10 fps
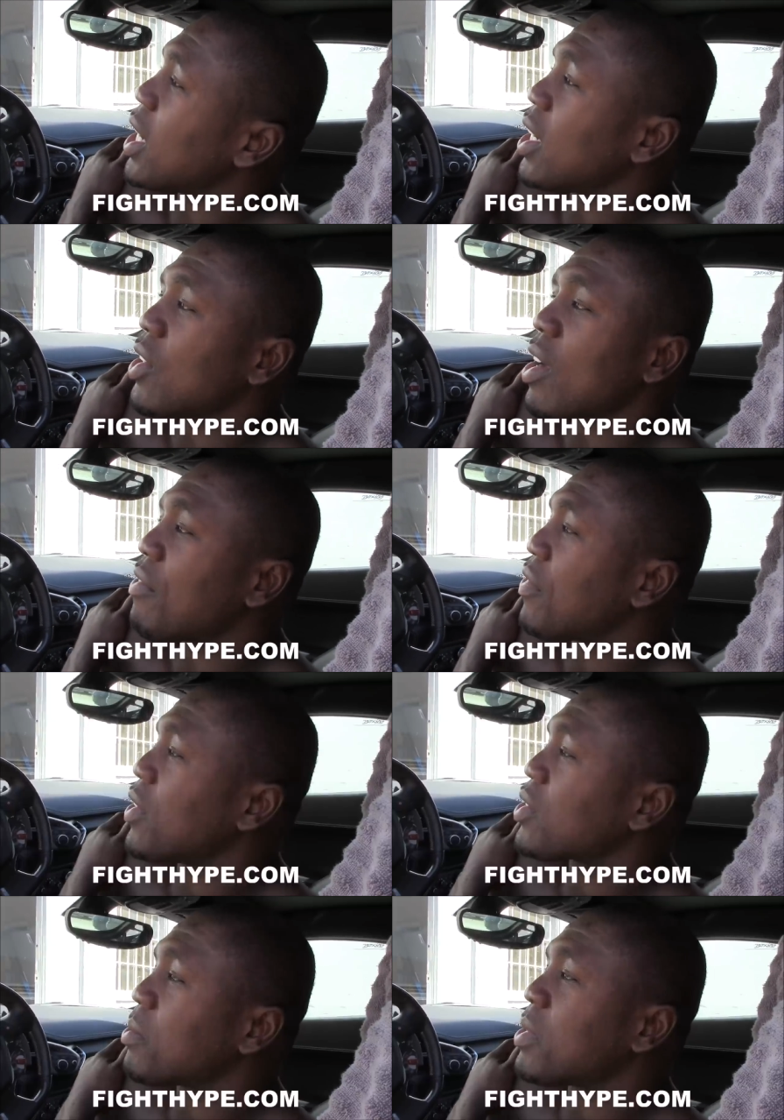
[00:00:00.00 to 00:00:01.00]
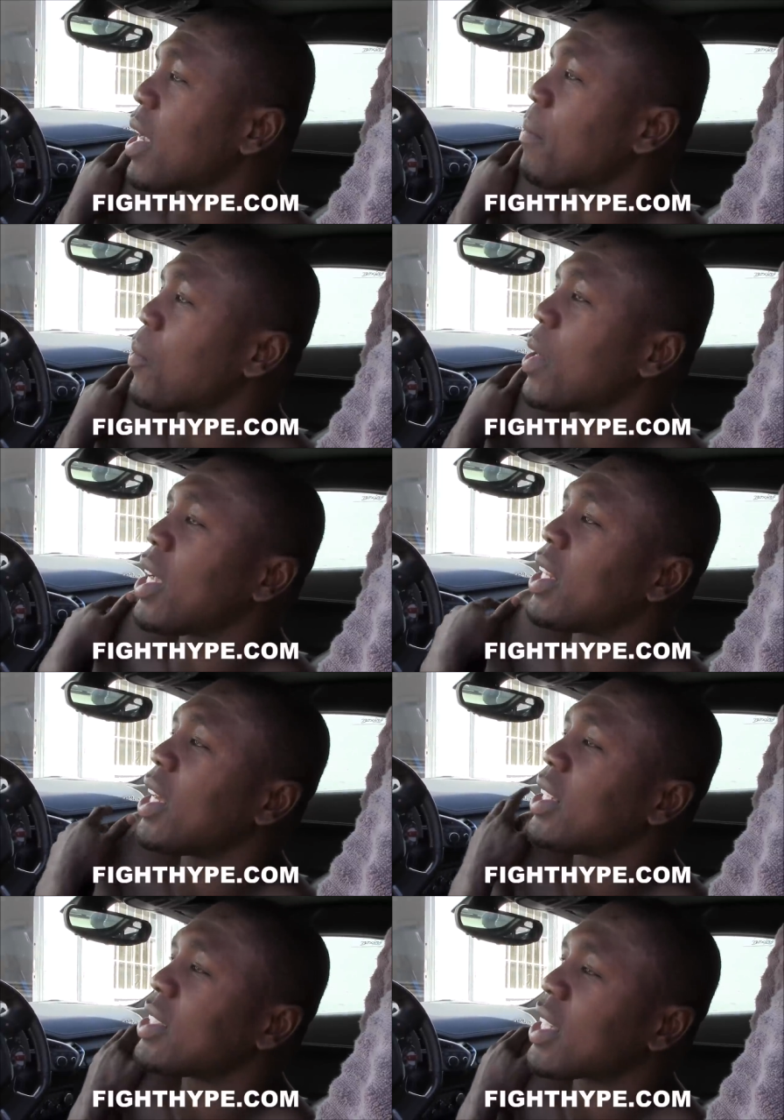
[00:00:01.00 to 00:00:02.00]
You know, I feel some type of way
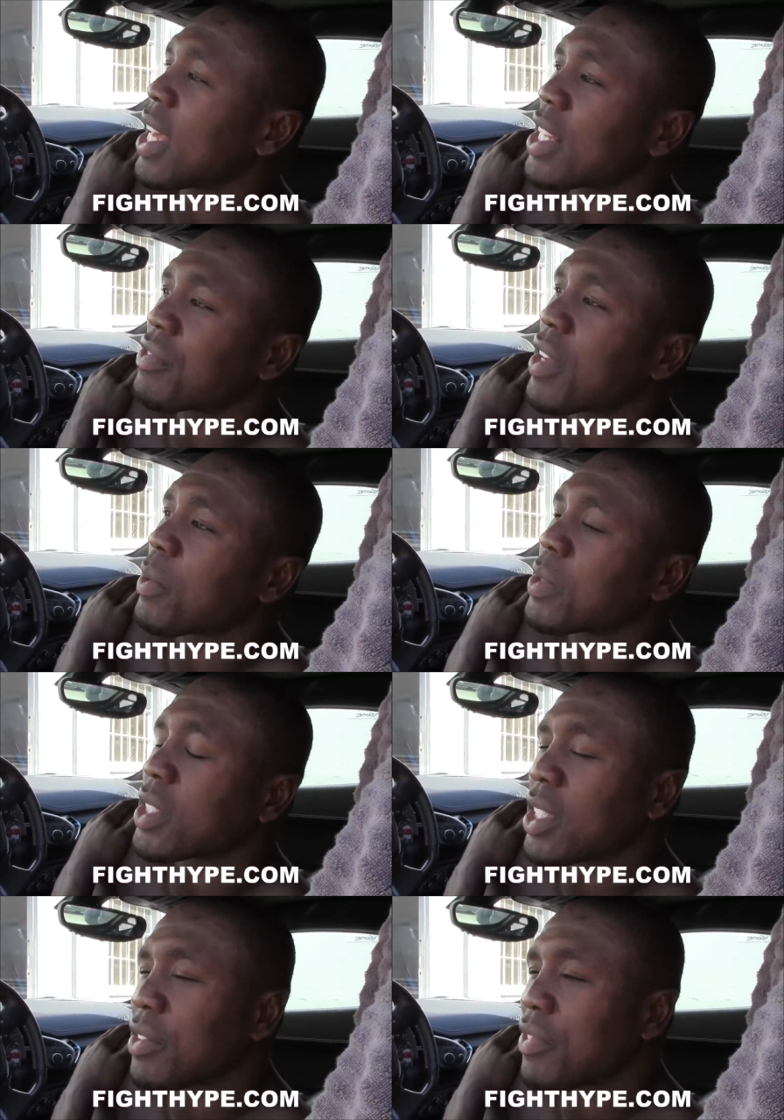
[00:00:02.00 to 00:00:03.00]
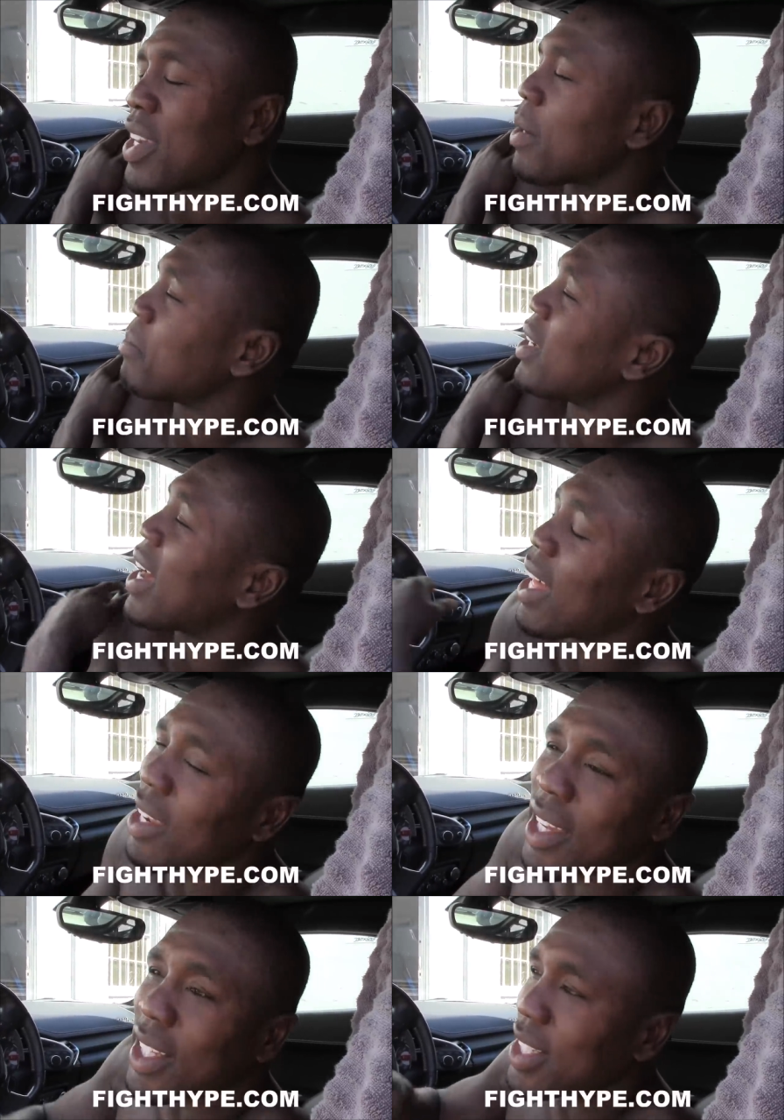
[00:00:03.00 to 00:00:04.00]
that this last fight was a good fight, but I
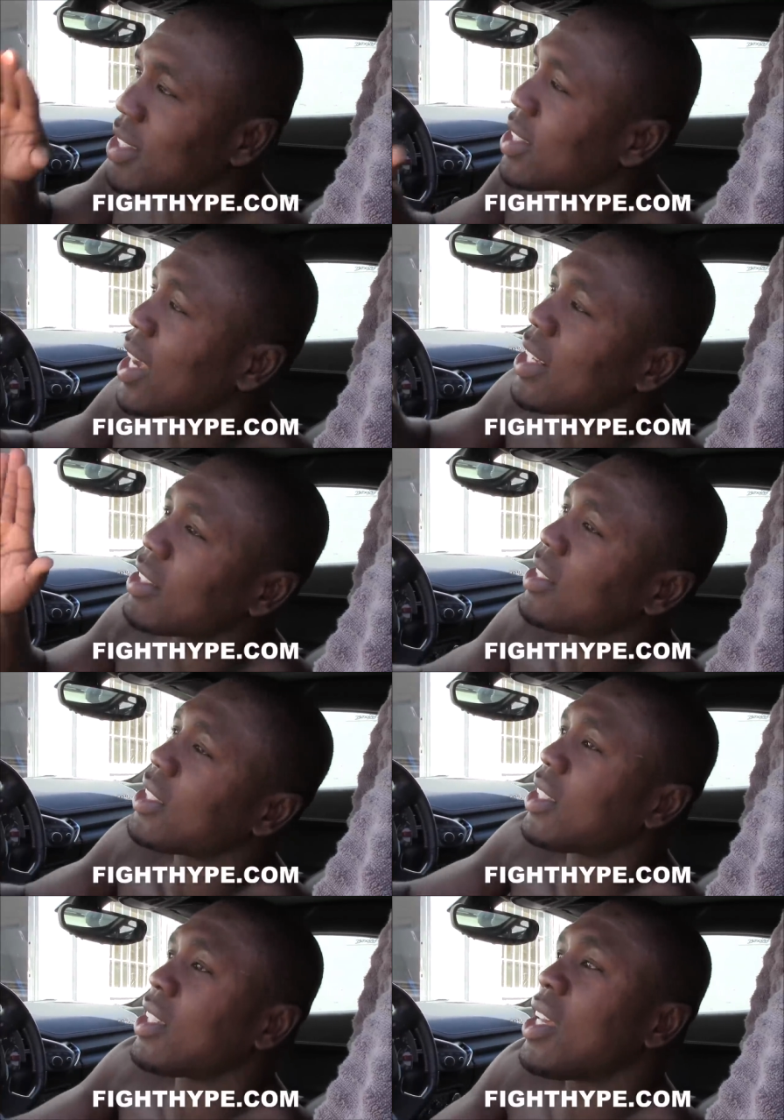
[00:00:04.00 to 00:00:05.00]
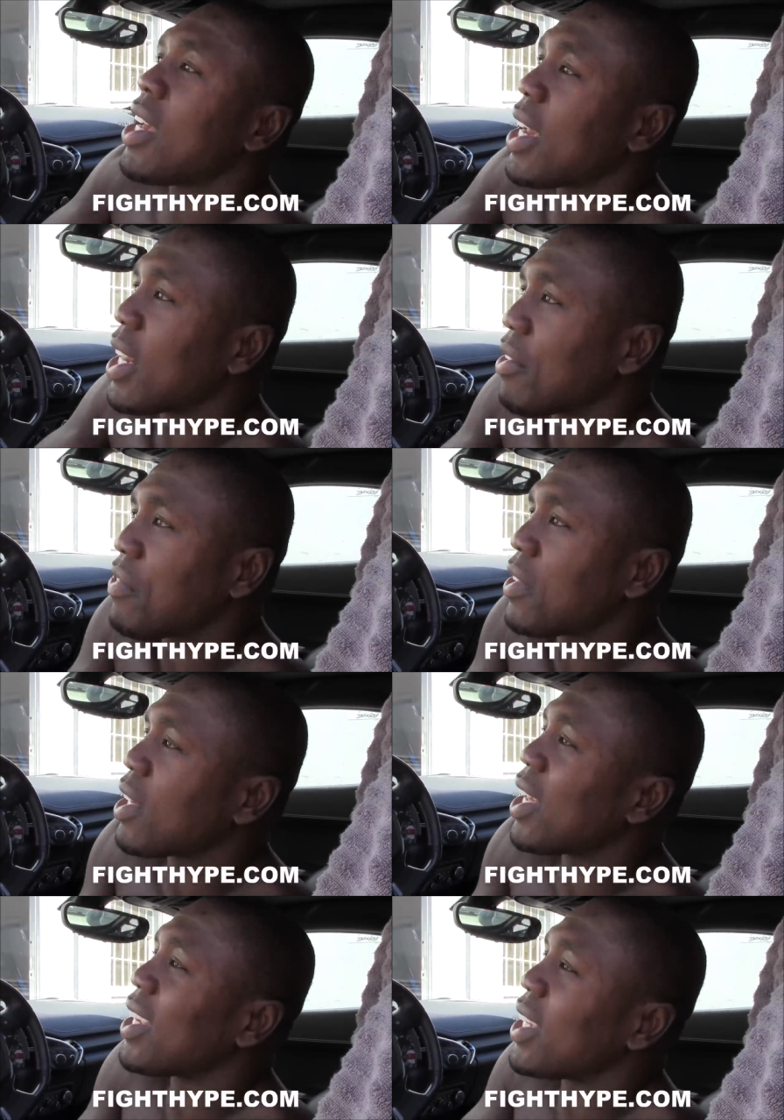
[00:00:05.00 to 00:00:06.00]
like exciting shit. And I feel
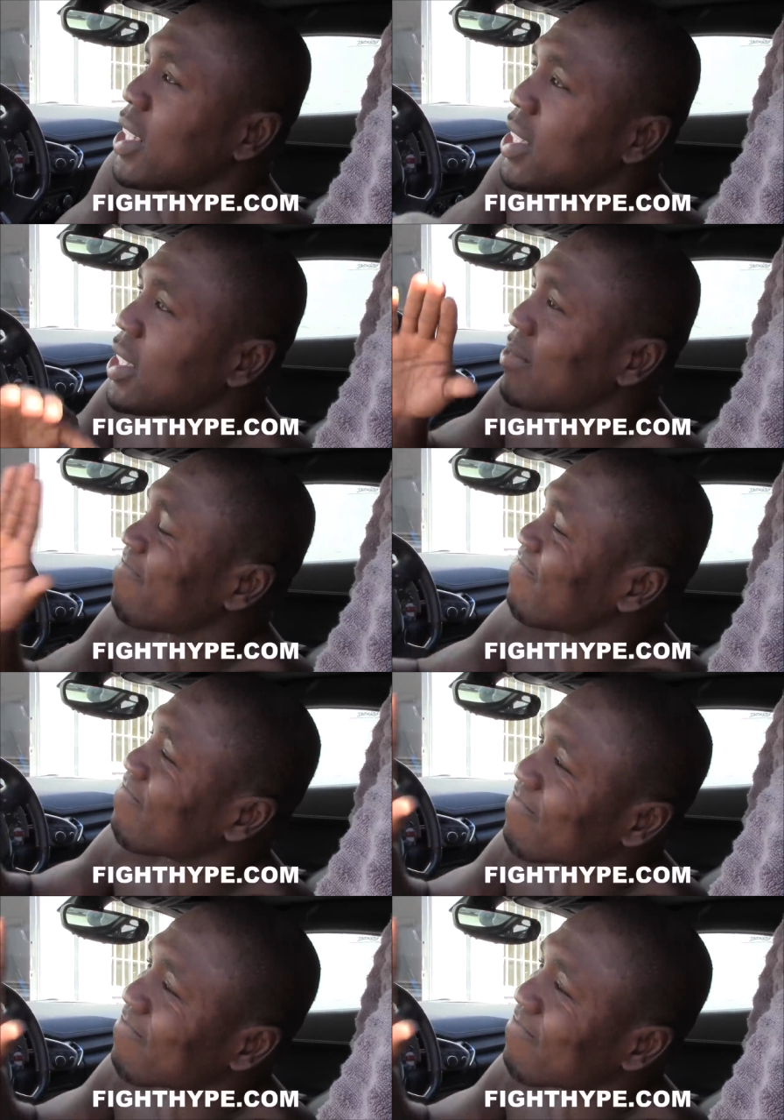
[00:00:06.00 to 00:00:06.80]
like it didn't